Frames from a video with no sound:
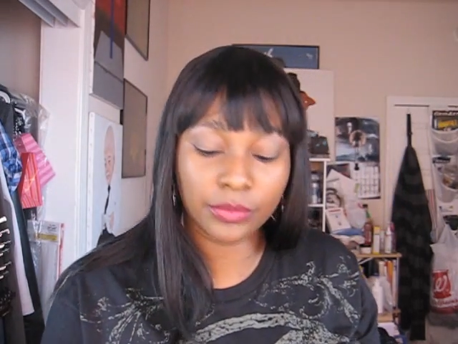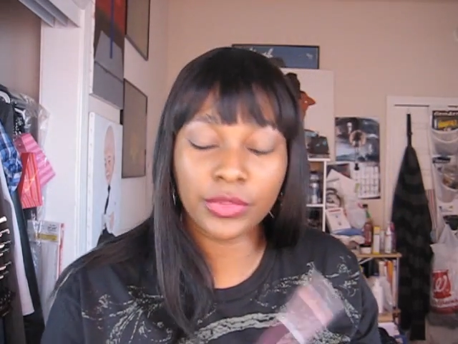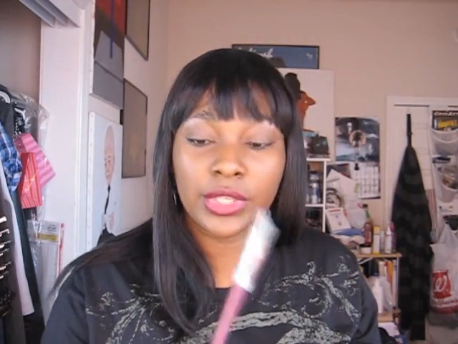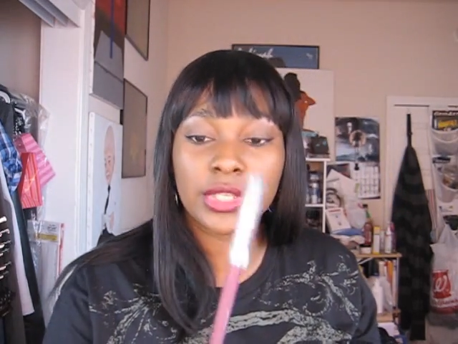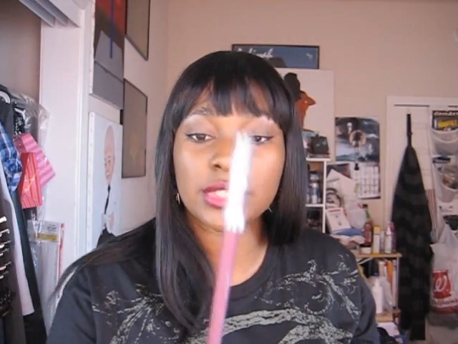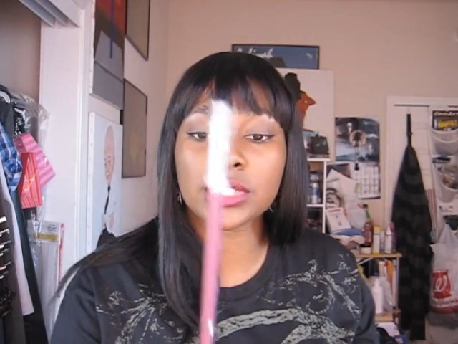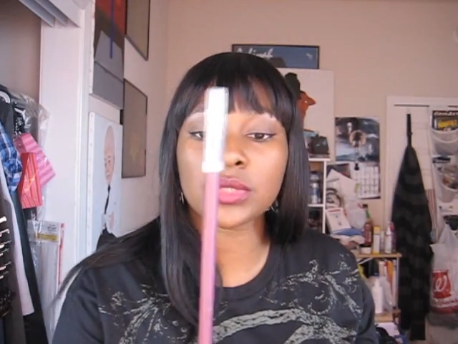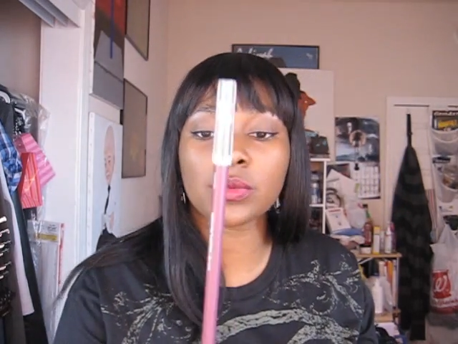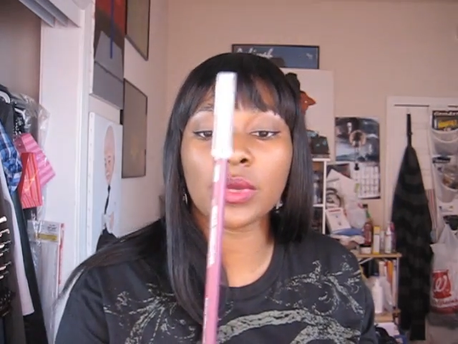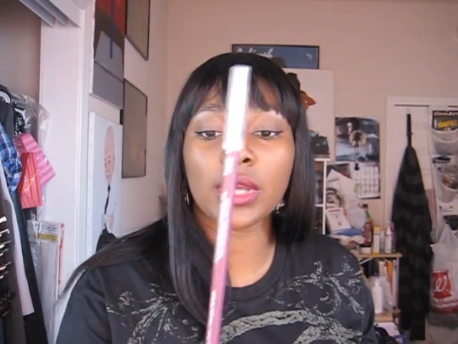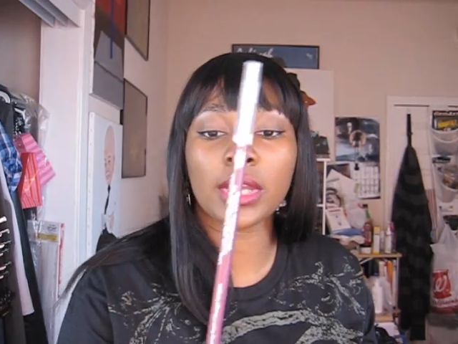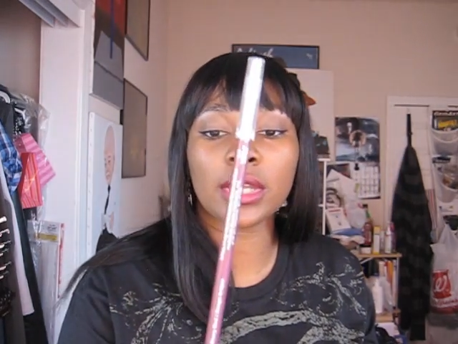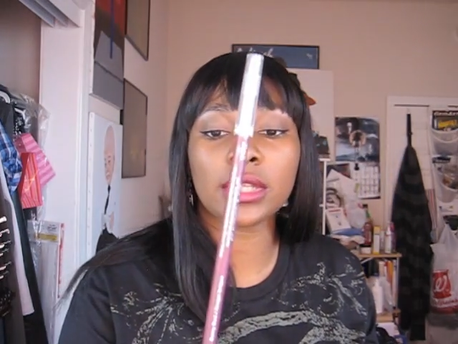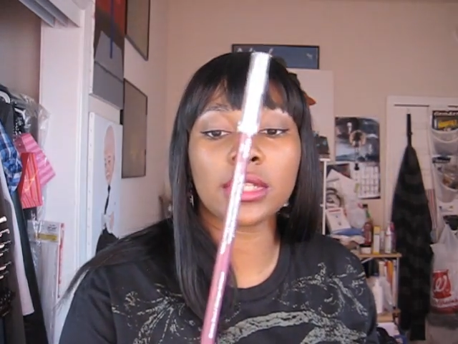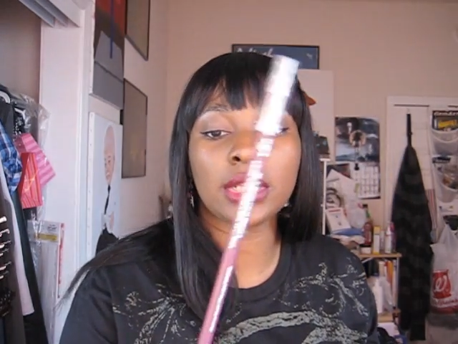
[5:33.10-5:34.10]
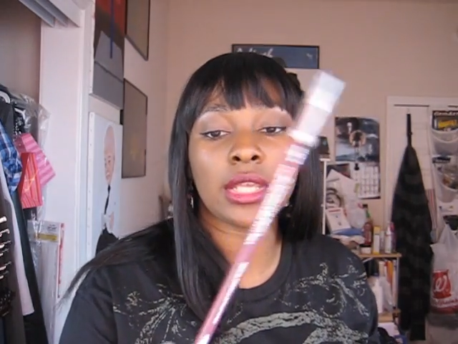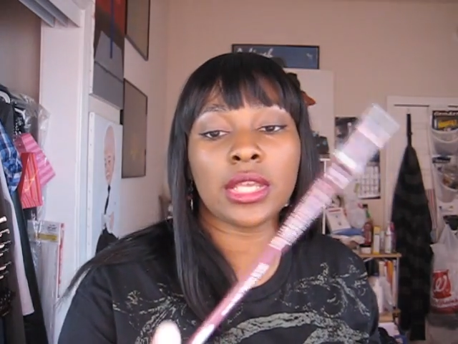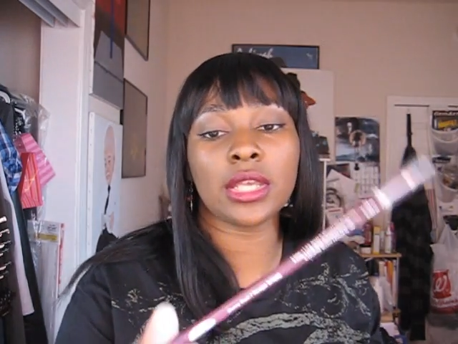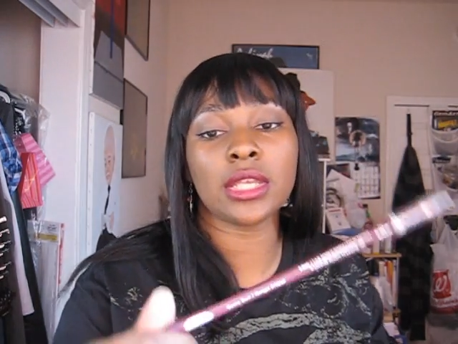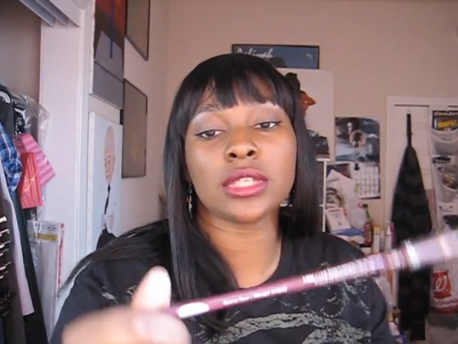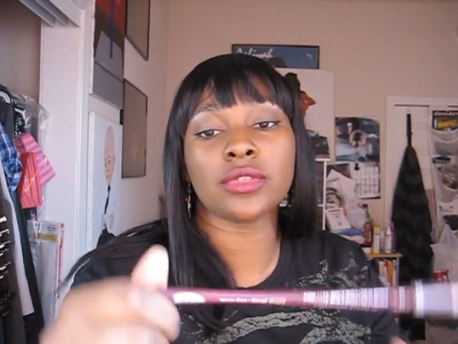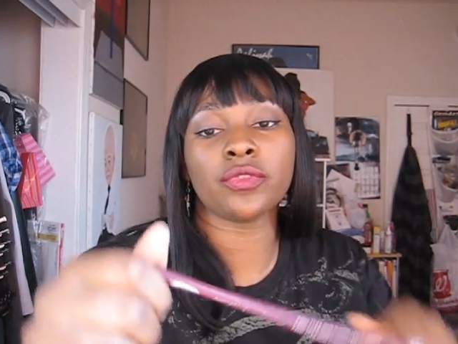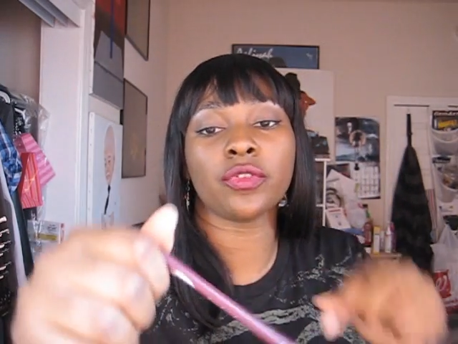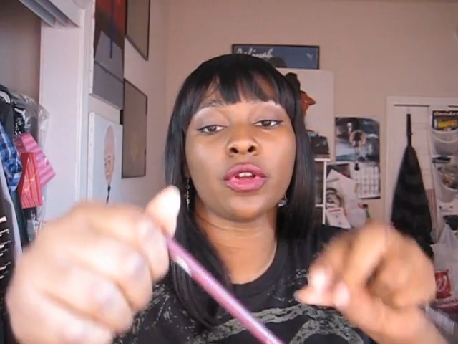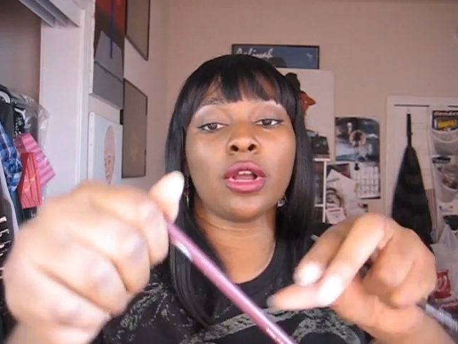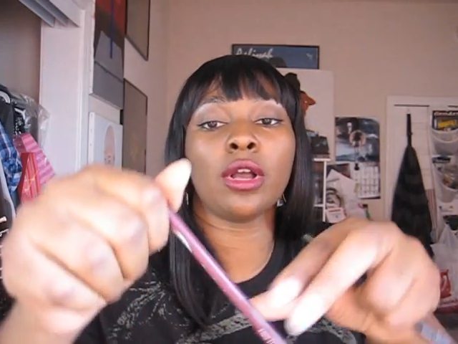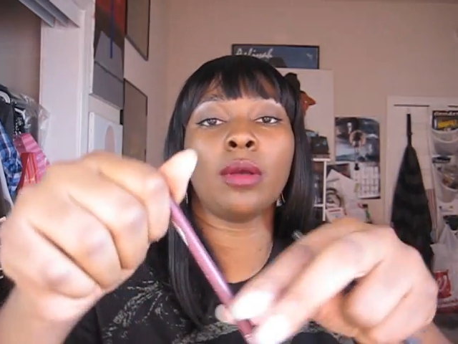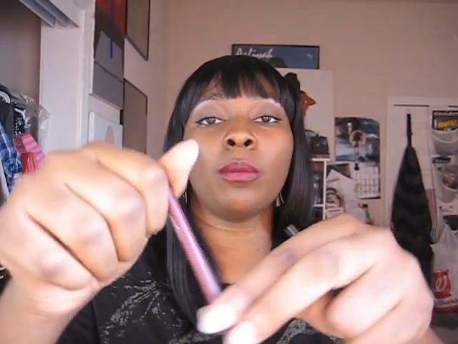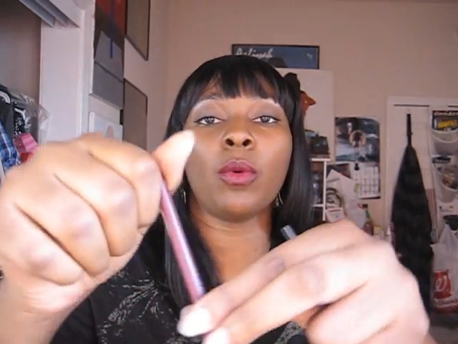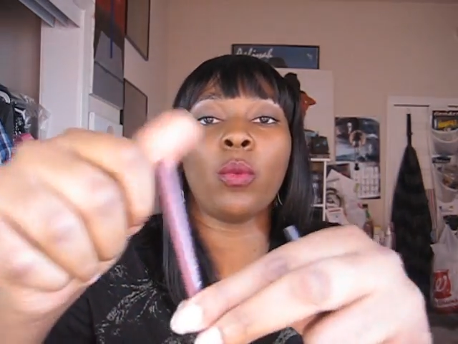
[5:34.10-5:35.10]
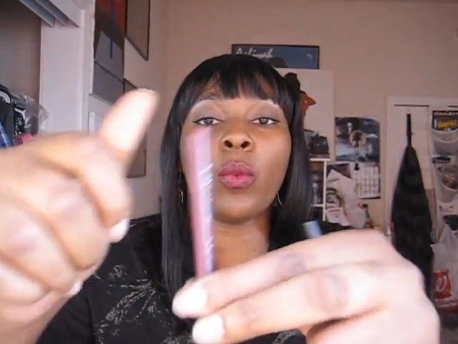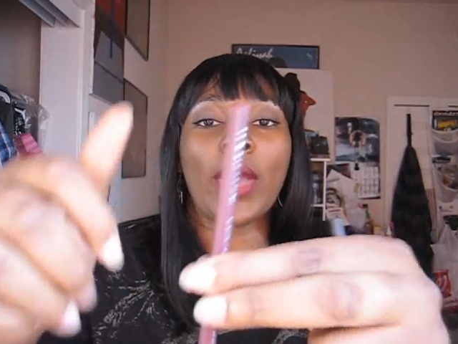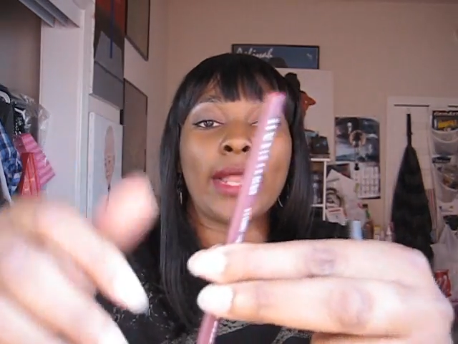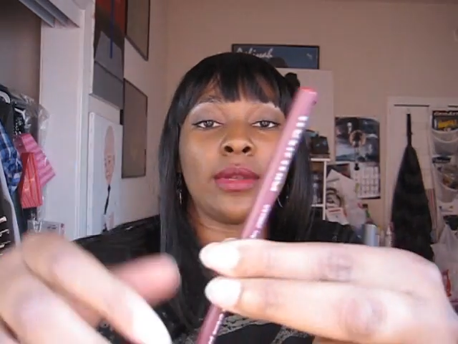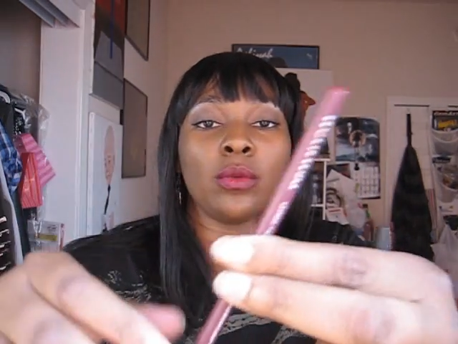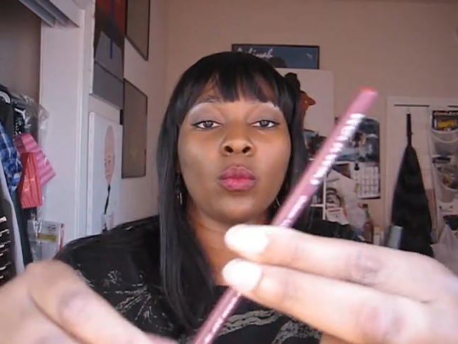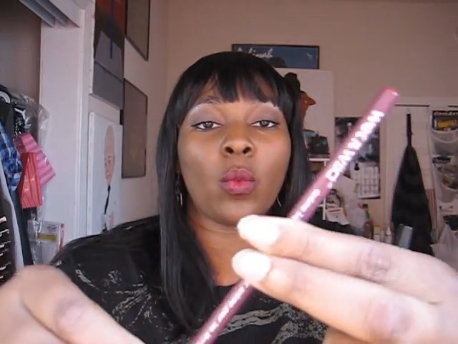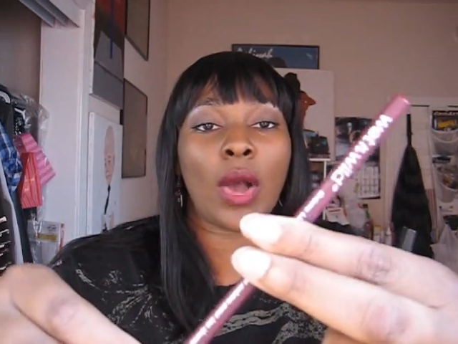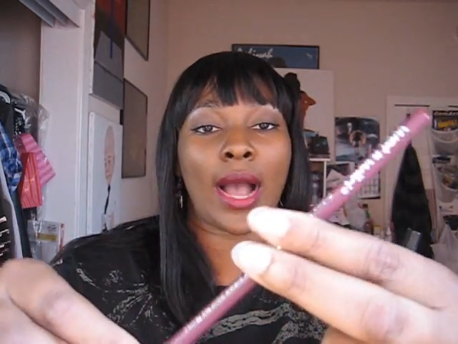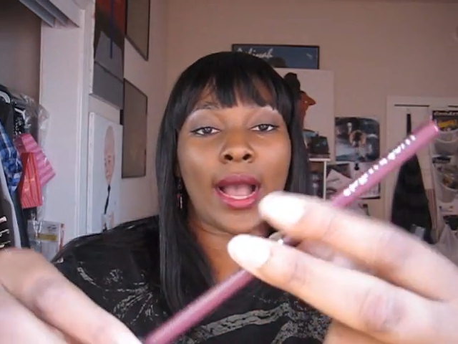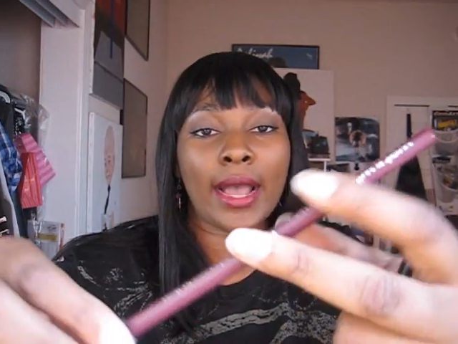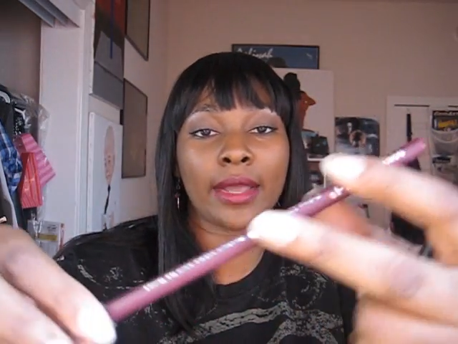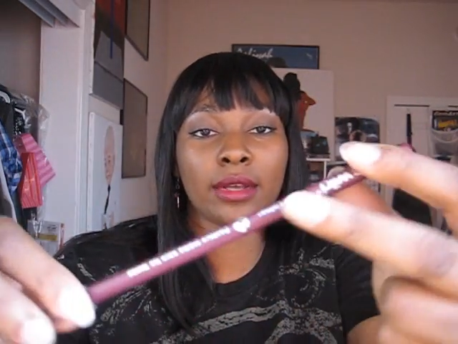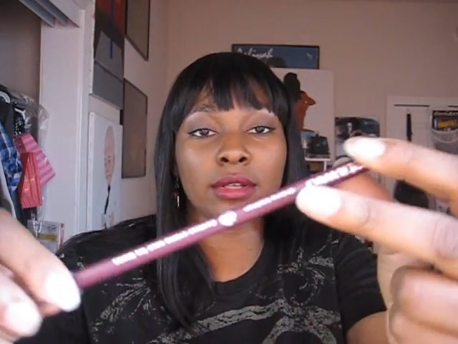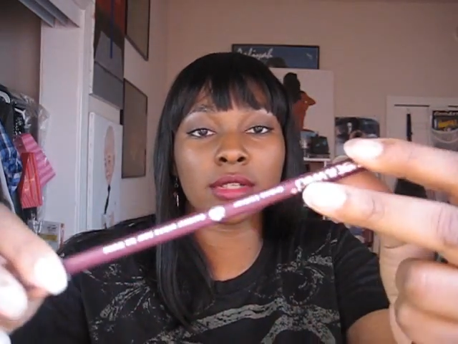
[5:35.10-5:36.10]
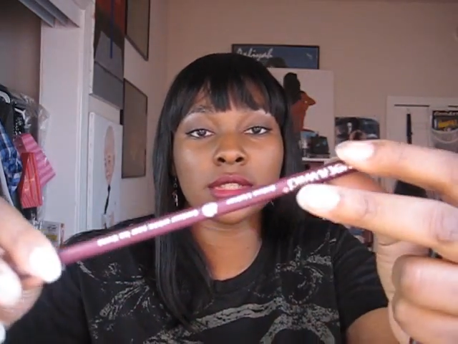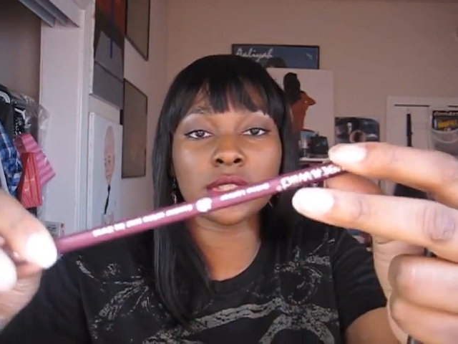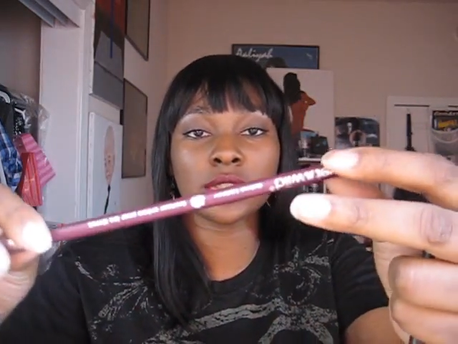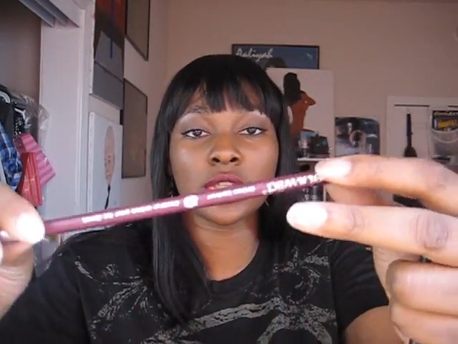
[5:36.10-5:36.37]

This one is from Wet n Wild.